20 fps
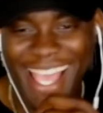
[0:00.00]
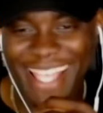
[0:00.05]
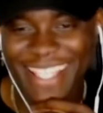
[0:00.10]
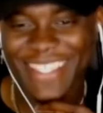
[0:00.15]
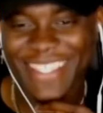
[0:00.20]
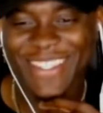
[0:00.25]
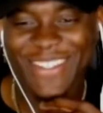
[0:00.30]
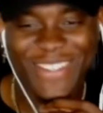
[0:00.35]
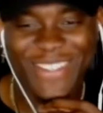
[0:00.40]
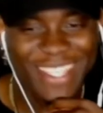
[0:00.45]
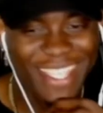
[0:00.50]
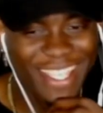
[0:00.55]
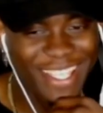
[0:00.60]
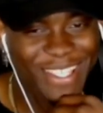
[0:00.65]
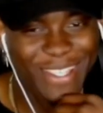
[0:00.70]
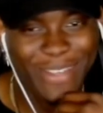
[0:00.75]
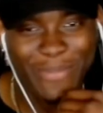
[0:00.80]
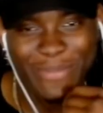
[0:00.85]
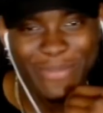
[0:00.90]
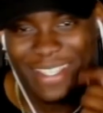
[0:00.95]
Aizen, your test
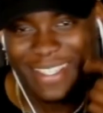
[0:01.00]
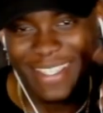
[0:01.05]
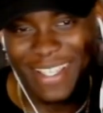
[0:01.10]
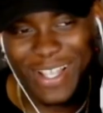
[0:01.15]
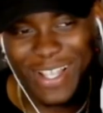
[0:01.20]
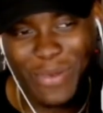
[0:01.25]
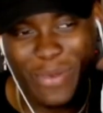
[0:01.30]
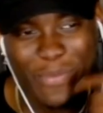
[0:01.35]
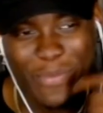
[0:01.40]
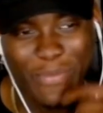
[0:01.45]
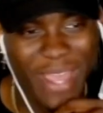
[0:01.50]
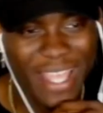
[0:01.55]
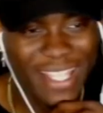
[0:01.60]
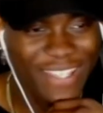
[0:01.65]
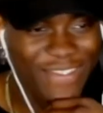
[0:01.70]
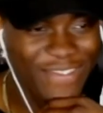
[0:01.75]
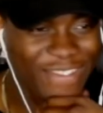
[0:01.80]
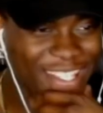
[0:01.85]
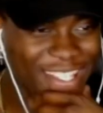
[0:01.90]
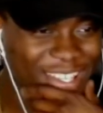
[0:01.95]
subjects are coming back
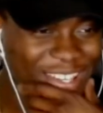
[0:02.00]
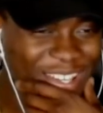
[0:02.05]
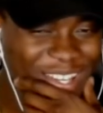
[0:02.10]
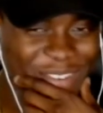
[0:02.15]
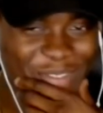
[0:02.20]
to return the